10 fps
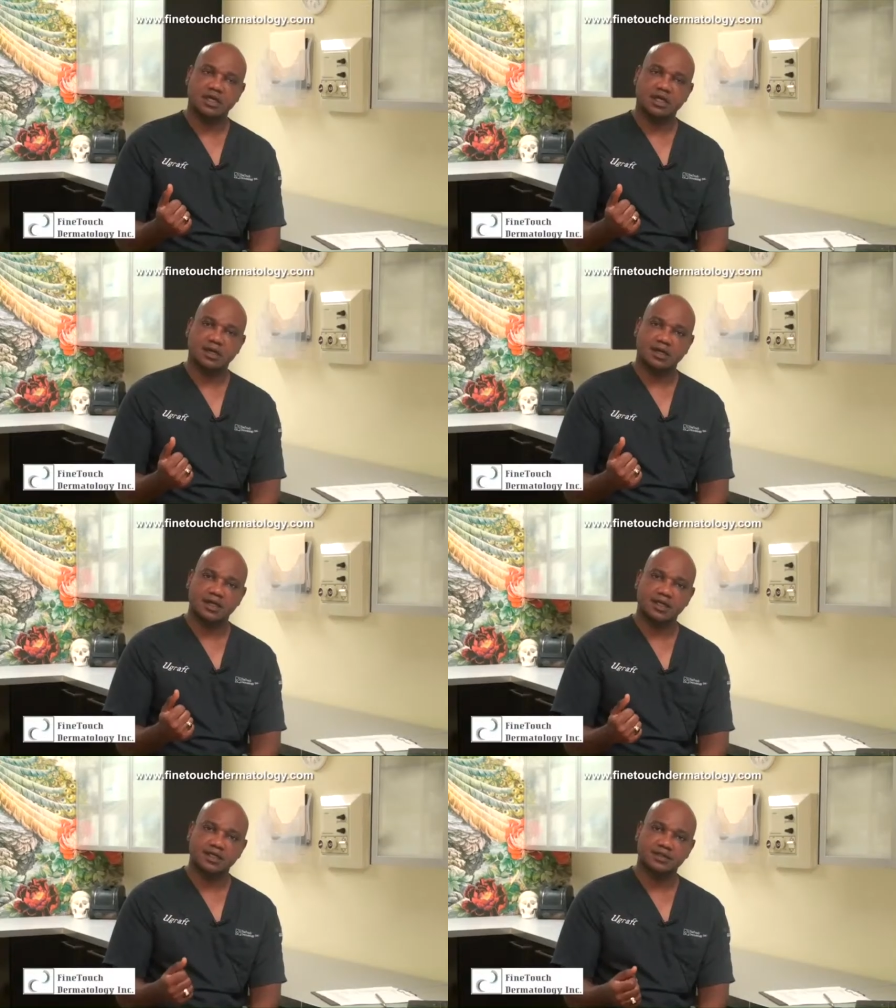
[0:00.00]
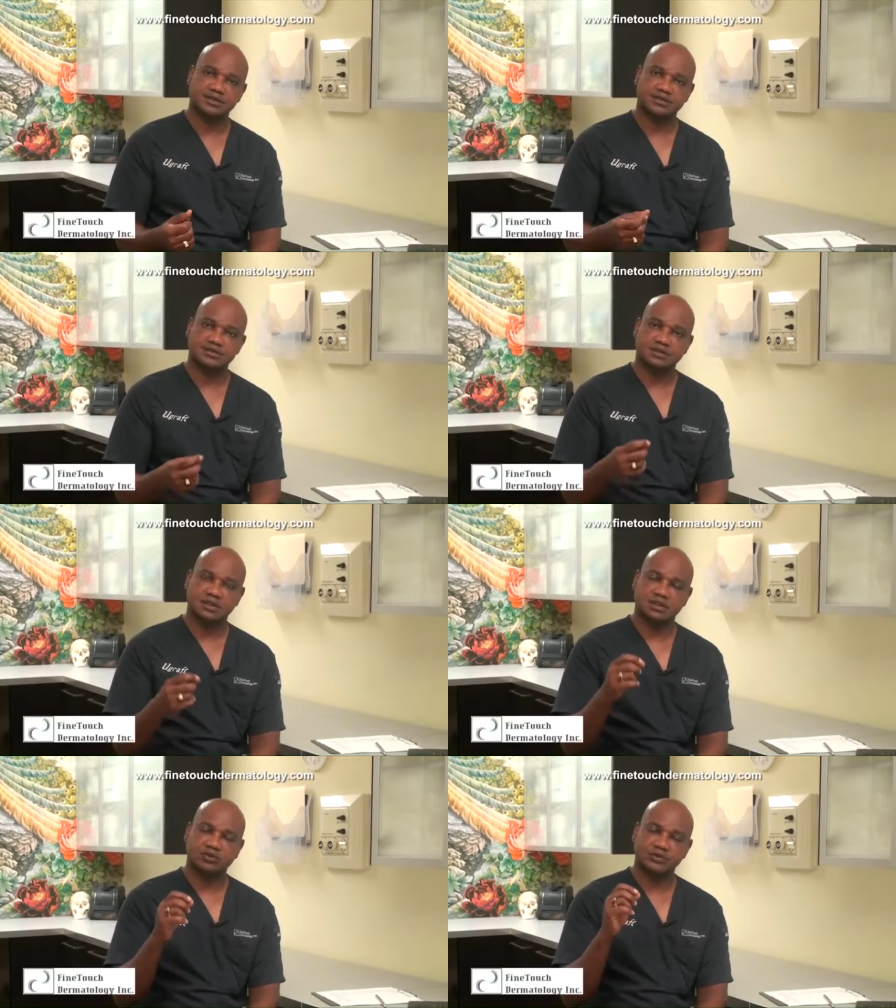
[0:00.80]
uh, is
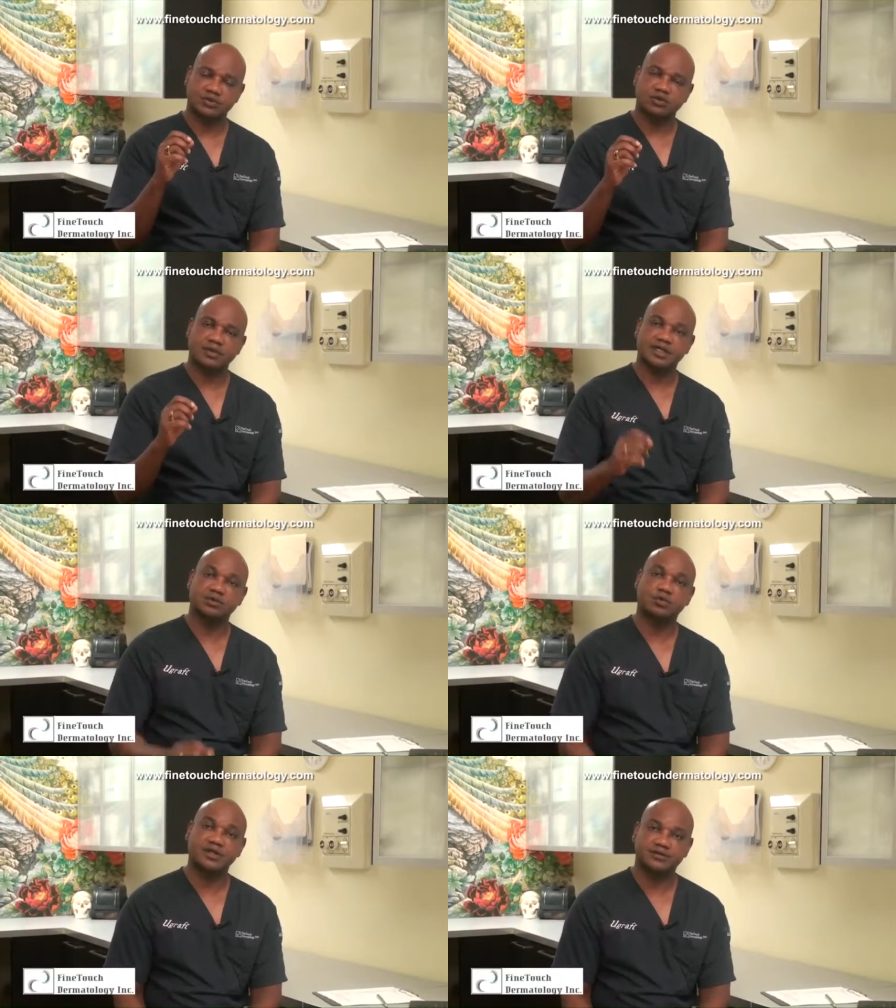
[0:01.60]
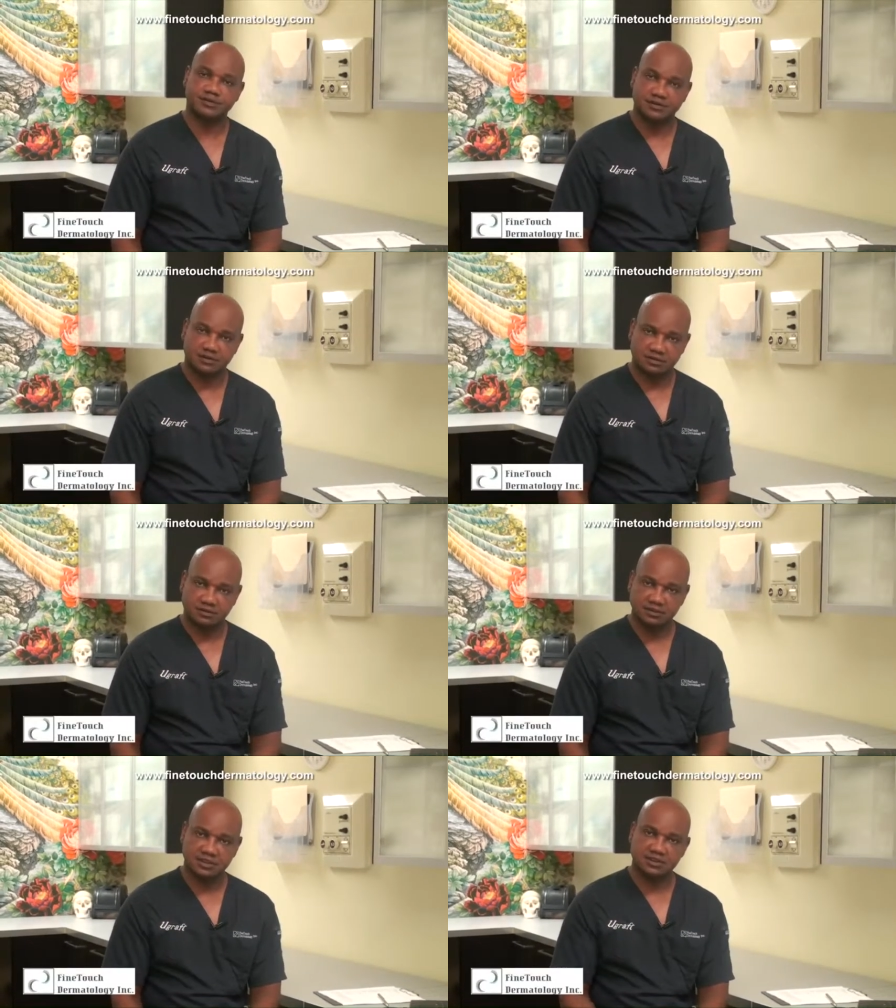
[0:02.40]
uh, we go by the width,
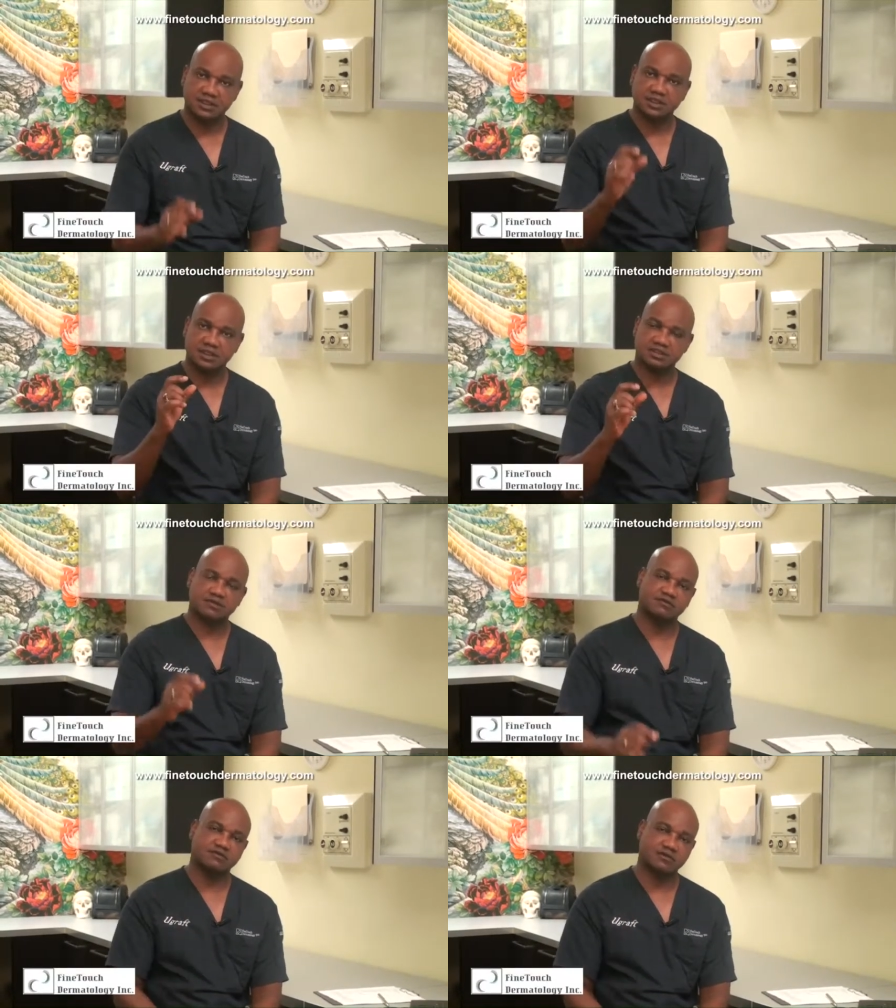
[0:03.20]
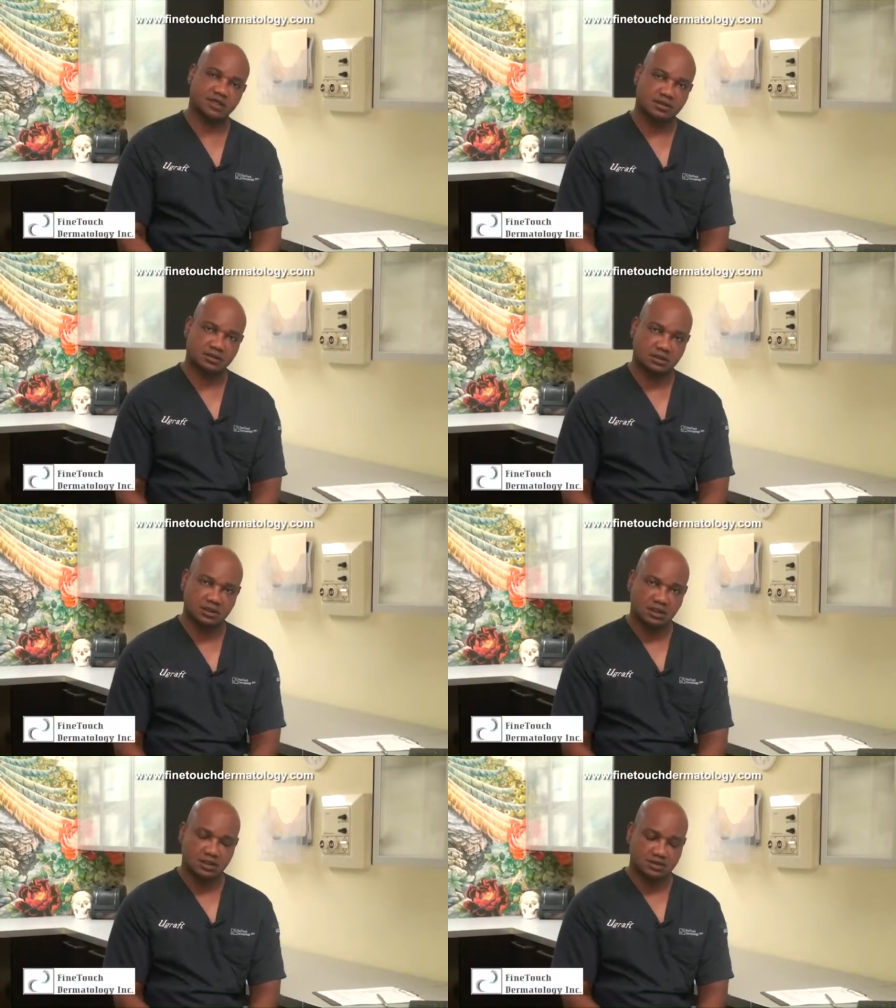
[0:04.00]
mm-hmm. the thickness of the vein.
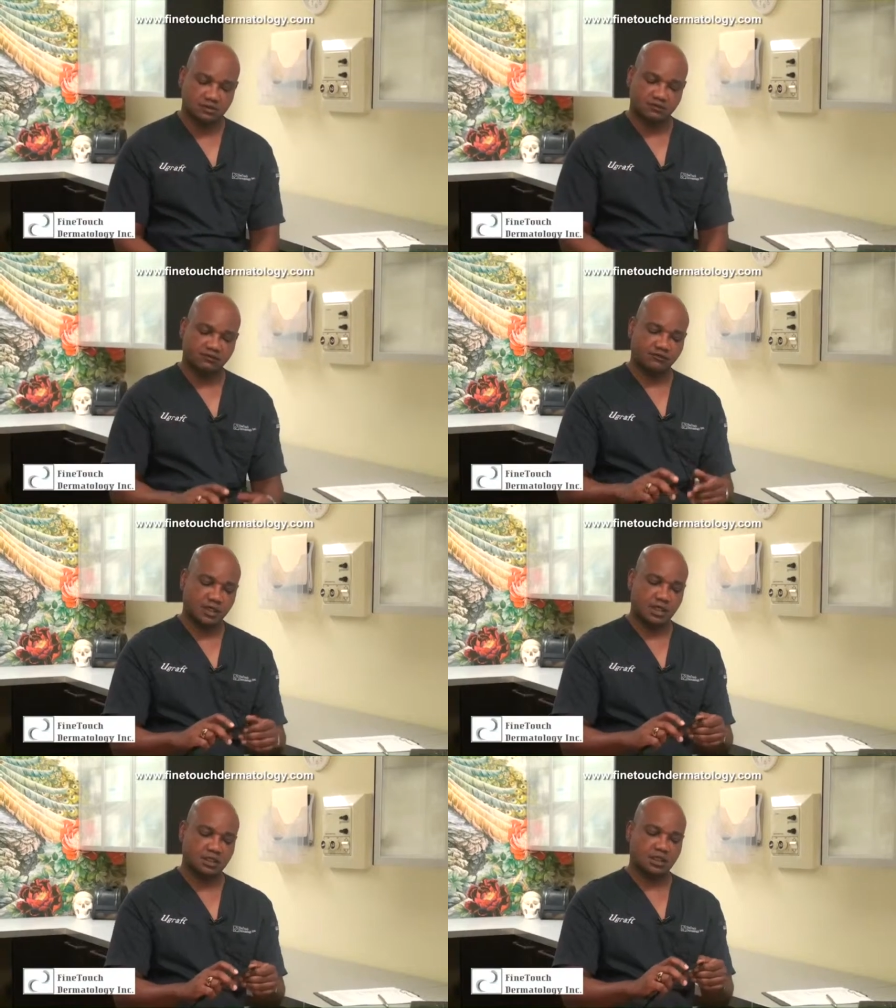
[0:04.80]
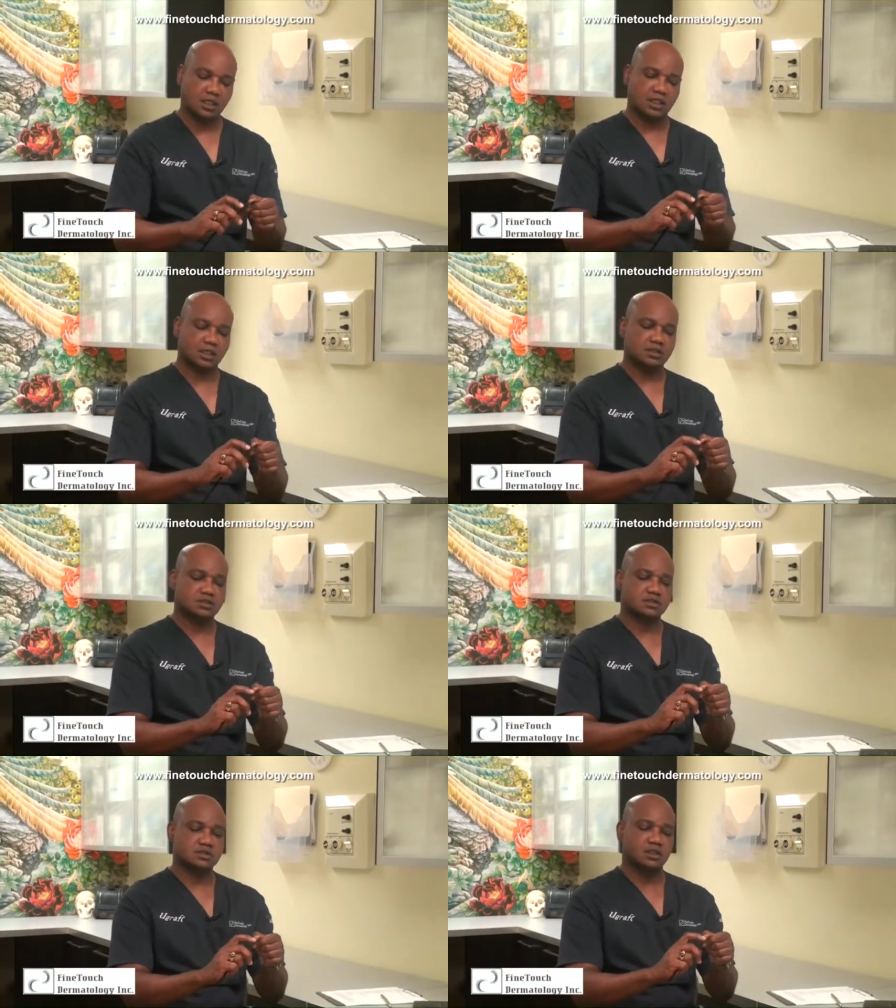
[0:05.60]
So if the vein
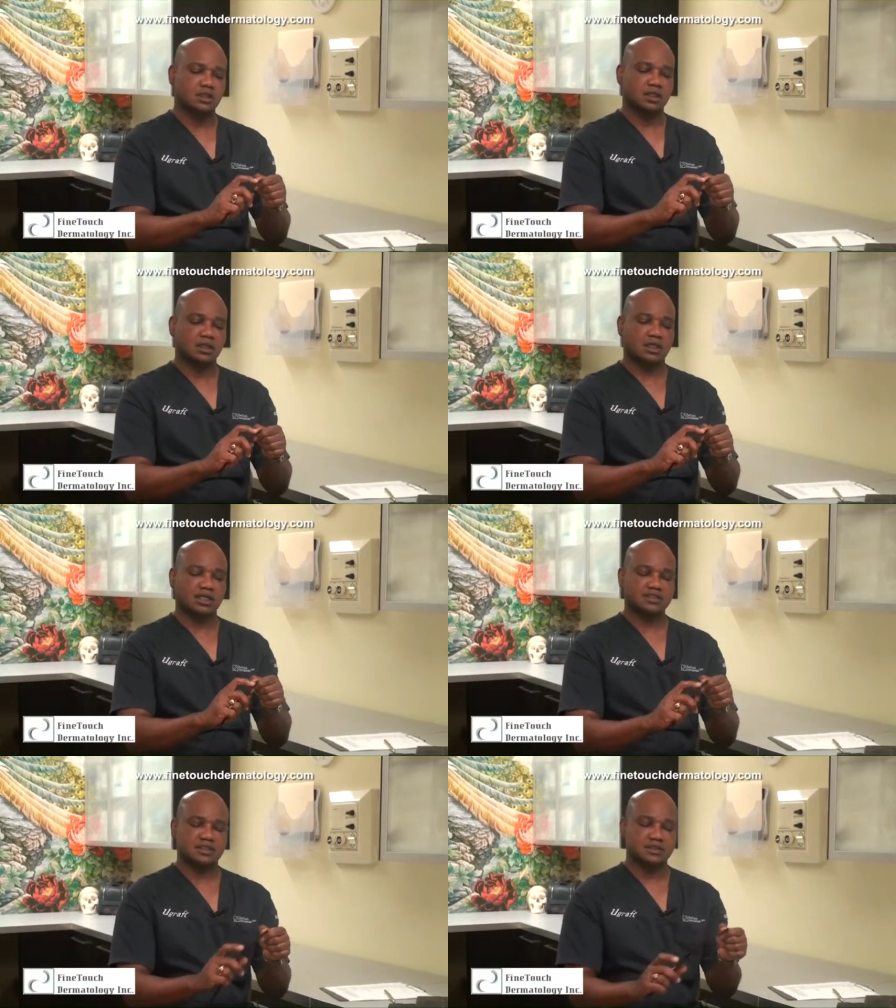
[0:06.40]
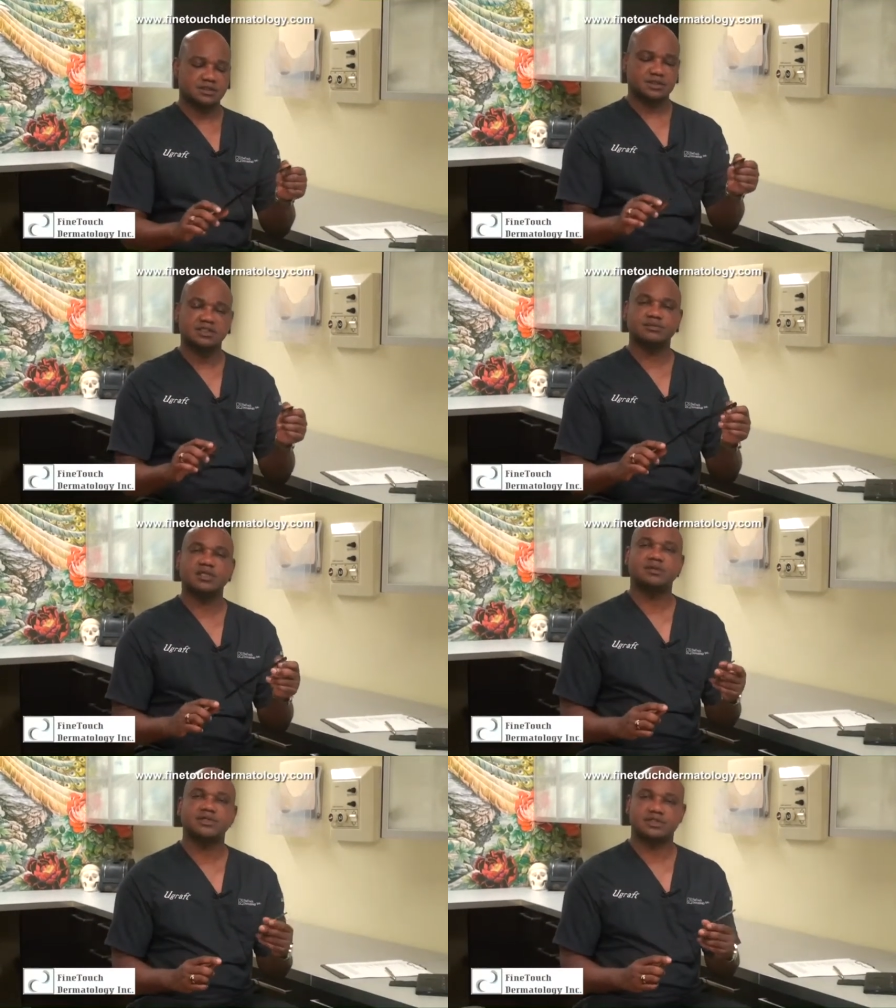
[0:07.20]
is less than three
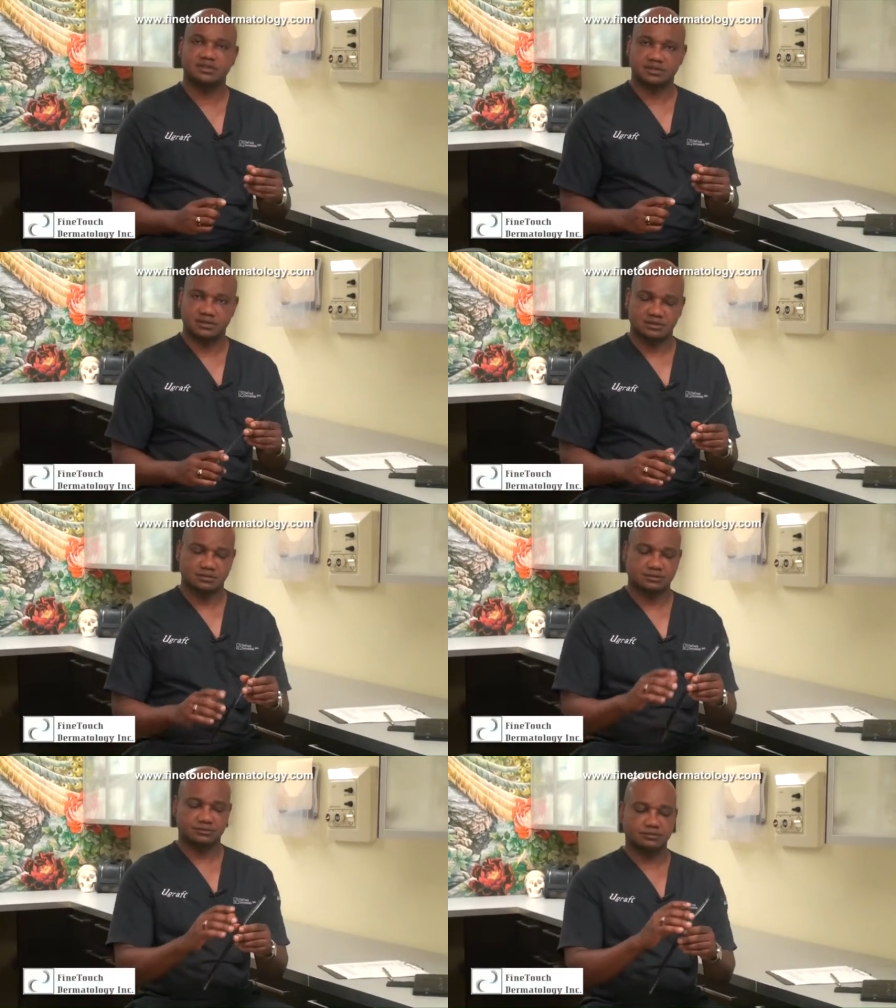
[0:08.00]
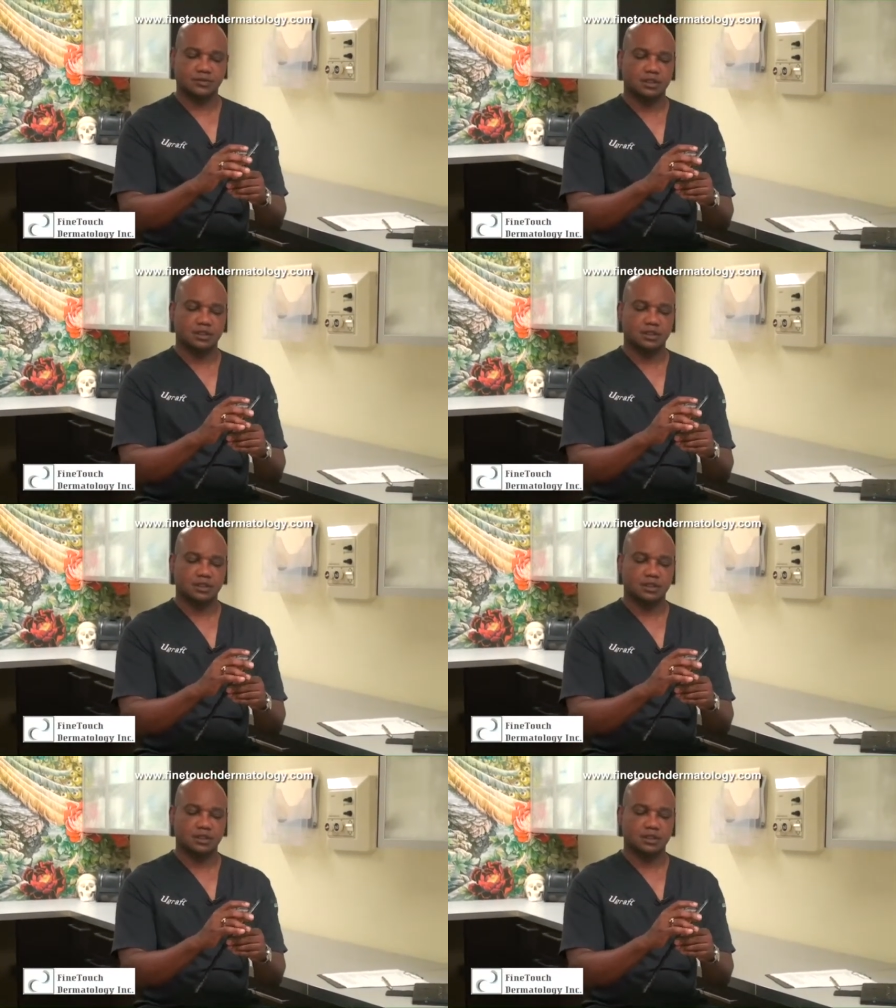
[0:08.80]
millimeters, mm-hmm.